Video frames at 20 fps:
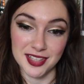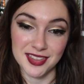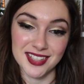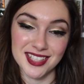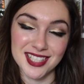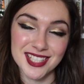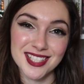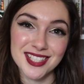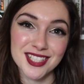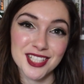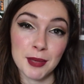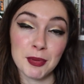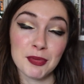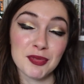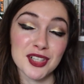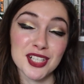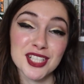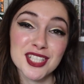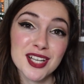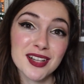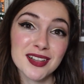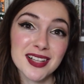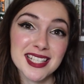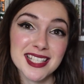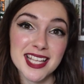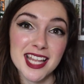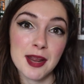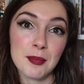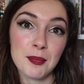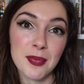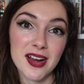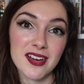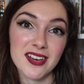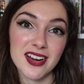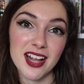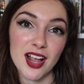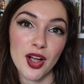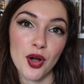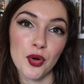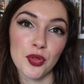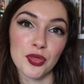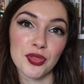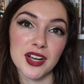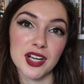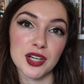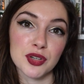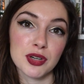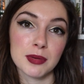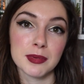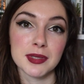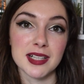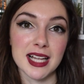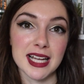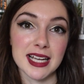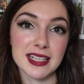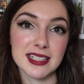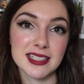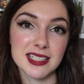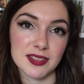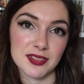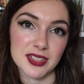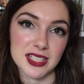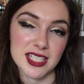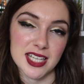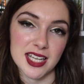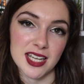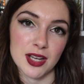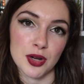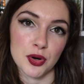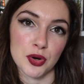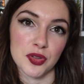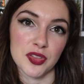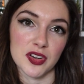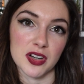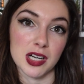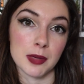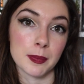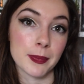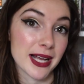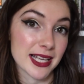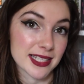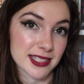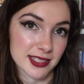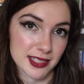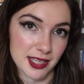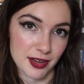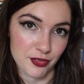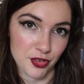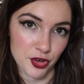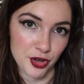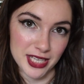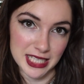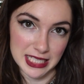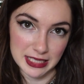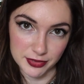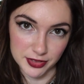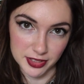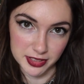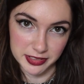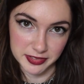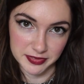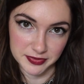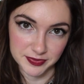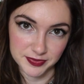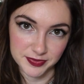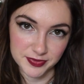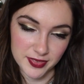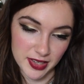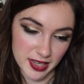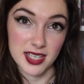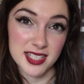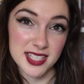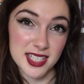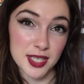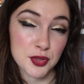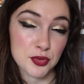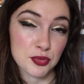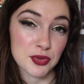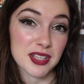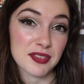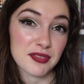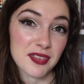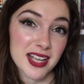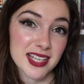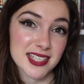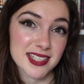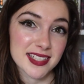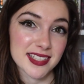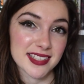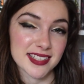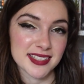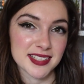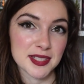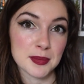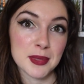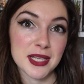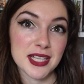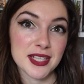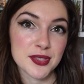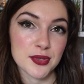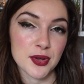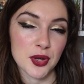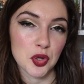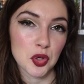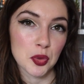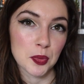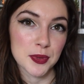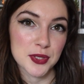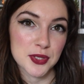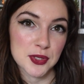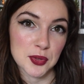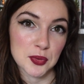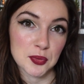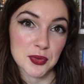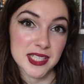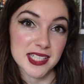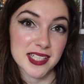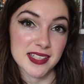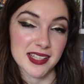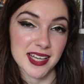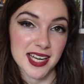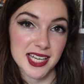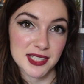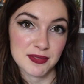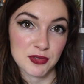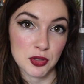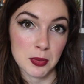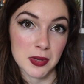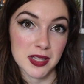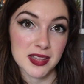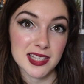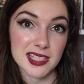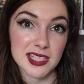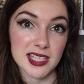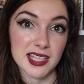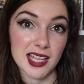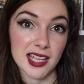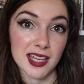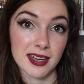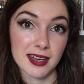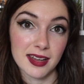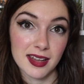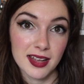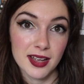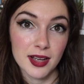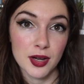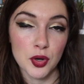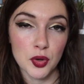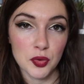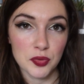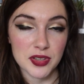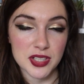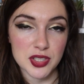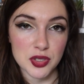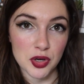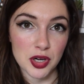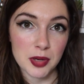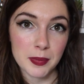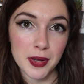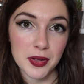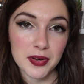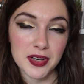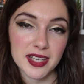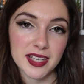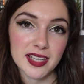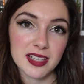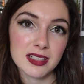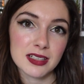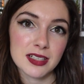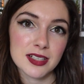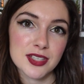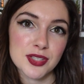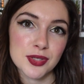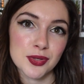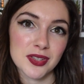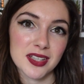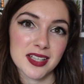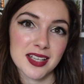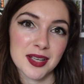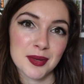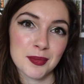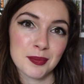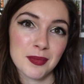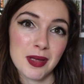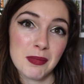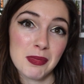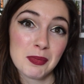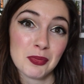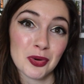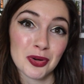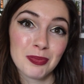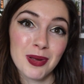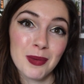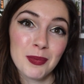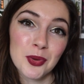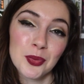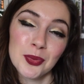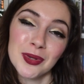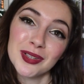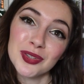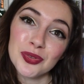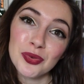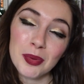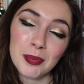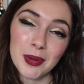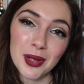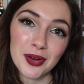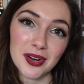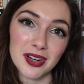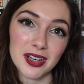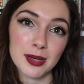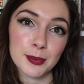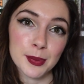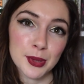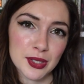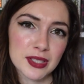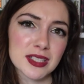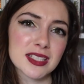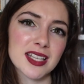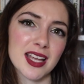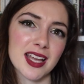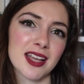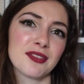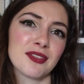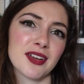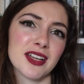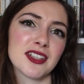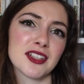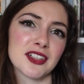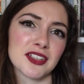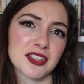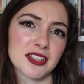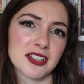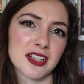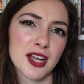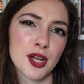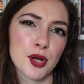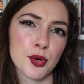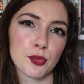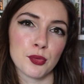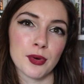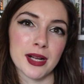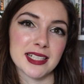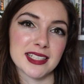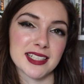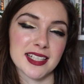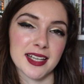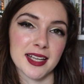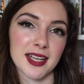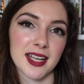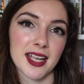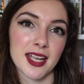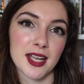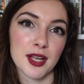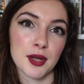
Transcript: this shape of their skull has any bearing on their criminal activity or their capacity for evil. Sounds really fascinating to me, so I hope to read it in the next few months and then hopefully talk about it here so that maybe more people will know about her, because I find her writing